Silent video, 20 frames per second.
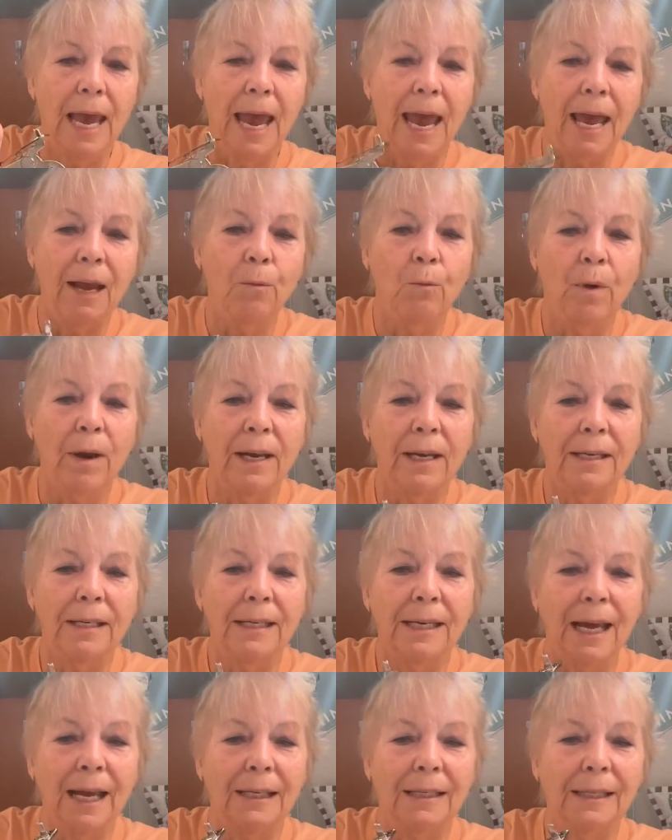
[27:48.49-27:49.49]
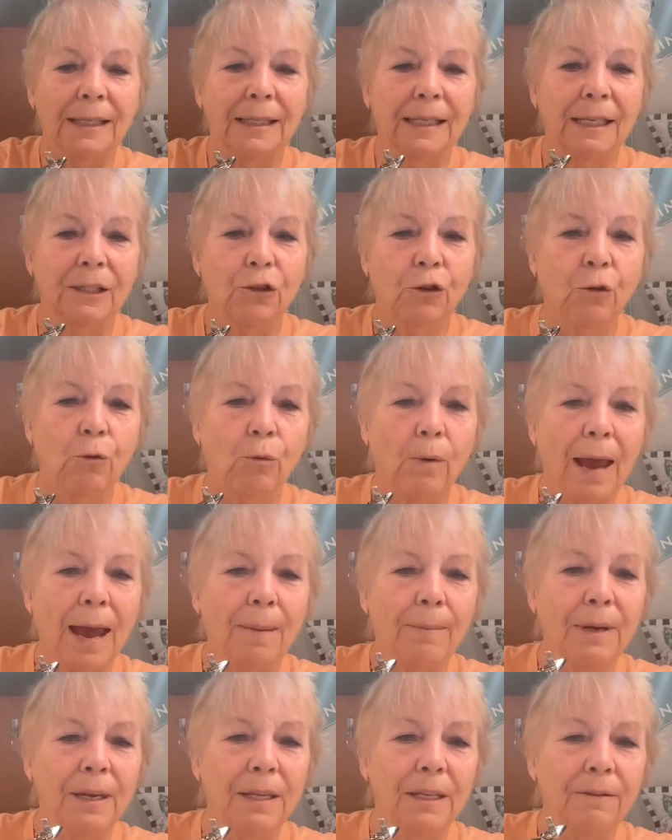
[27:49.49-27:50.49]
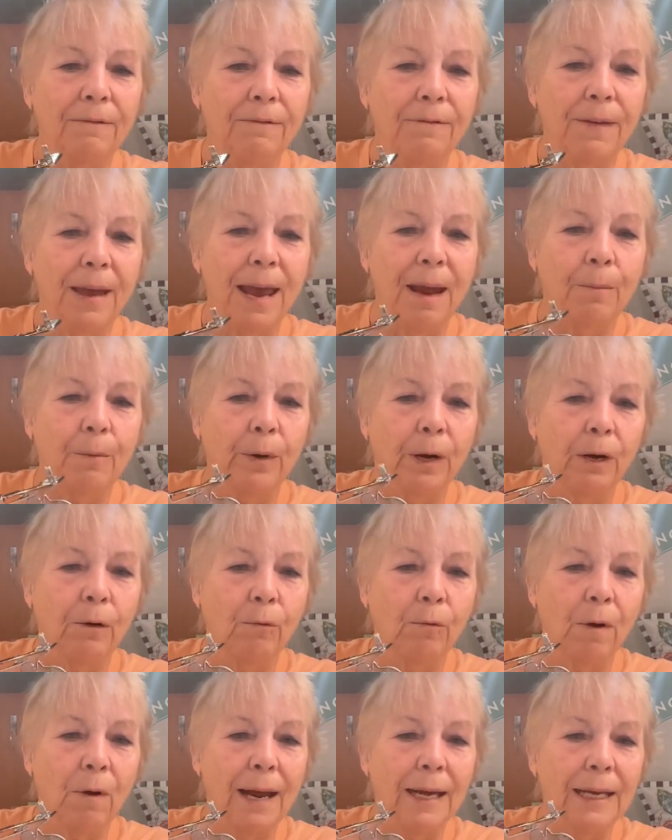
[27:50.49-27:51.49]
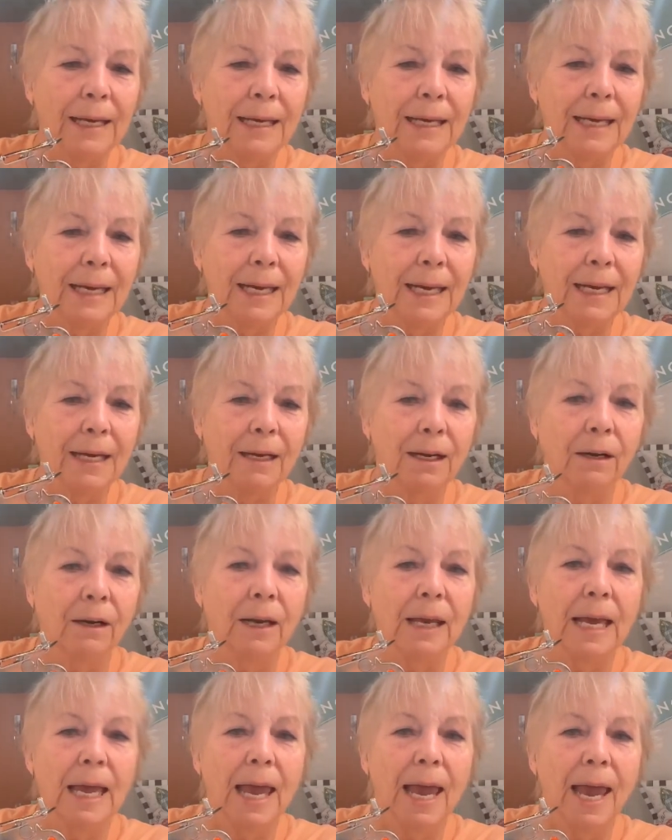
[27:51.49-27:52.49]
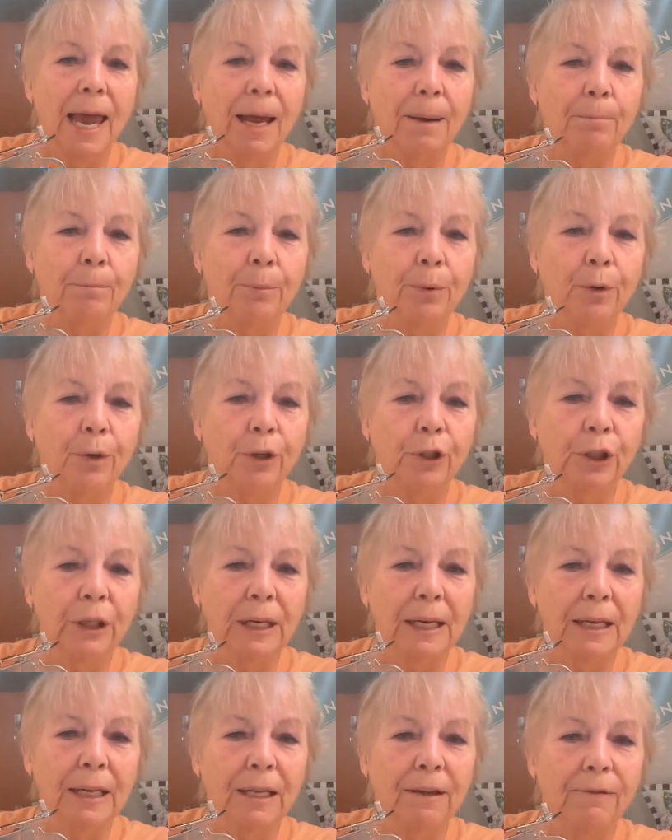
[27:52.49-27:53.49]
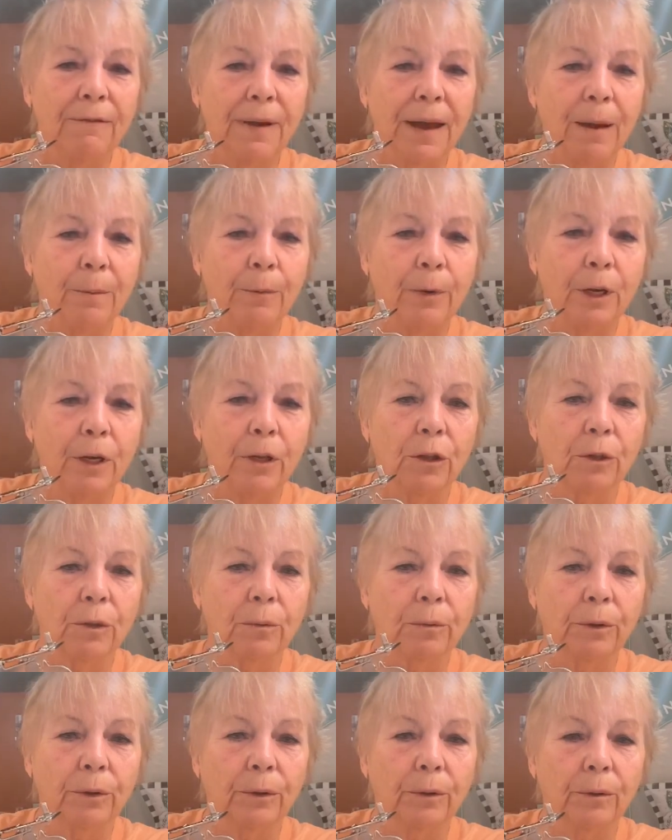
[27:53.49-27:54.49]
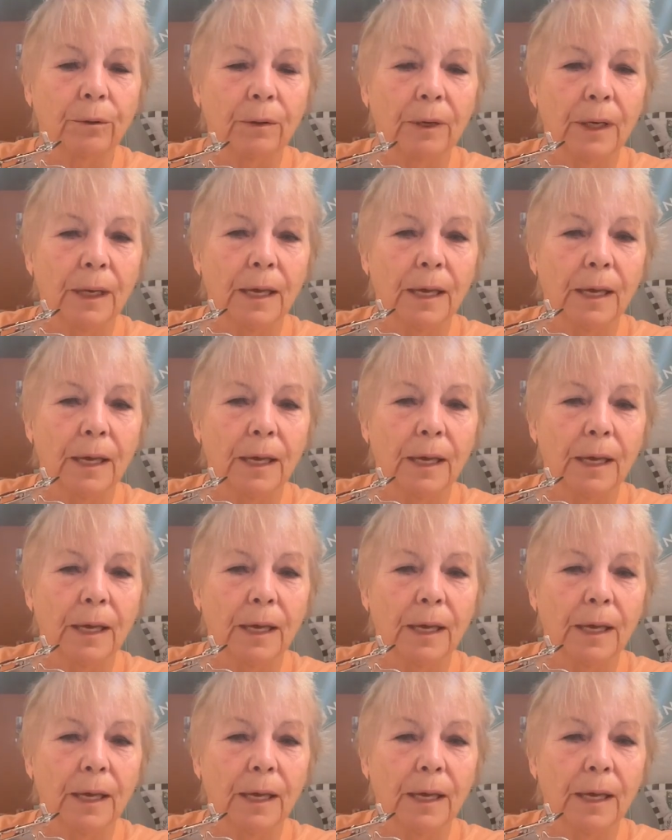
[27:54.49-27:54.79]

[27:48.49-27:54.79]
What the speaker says: And what it does is it's grabbing the fabric right in here and pushing the fabric through.